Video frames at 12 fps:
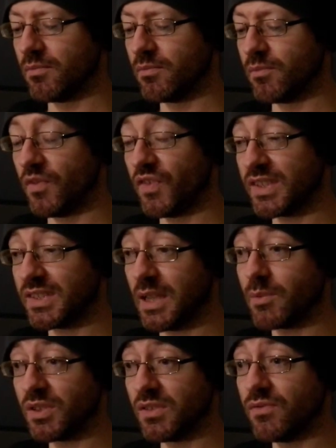with the
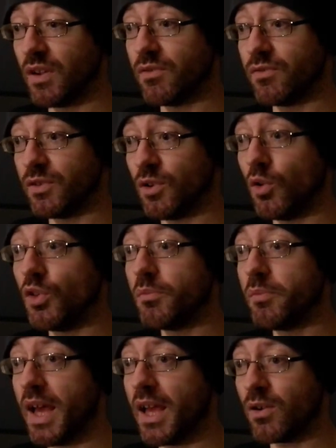exception of Rutherford, all the
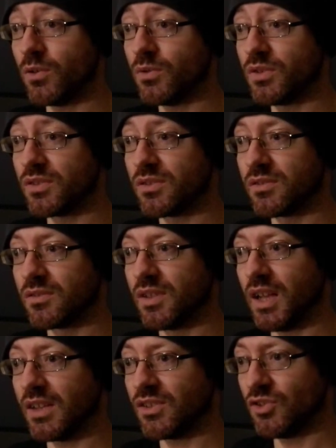males
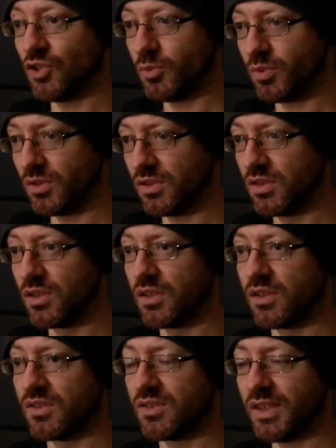are stupid
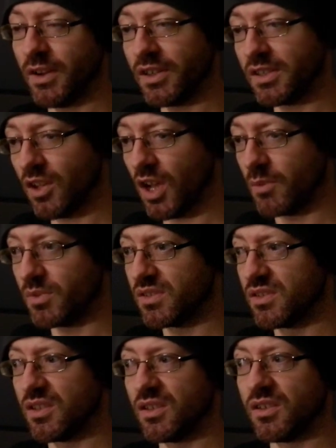stereotypes
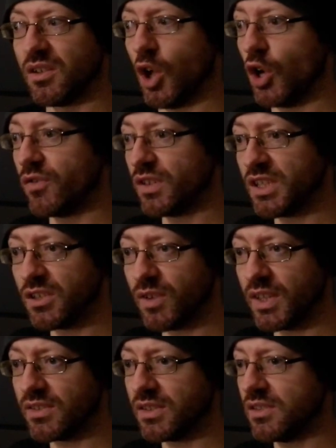overly
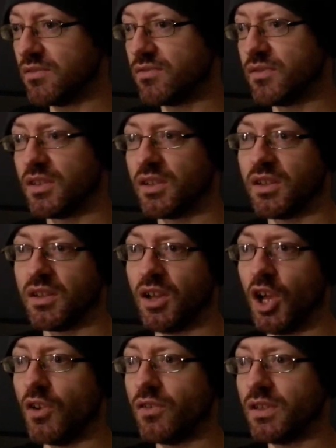aggressive,
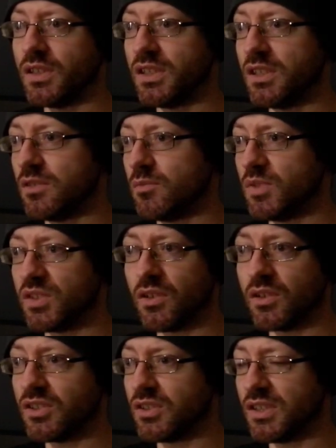overly
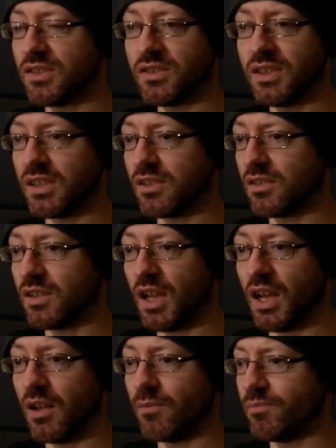misogynistic,
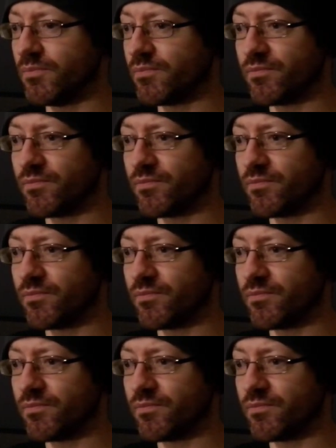um,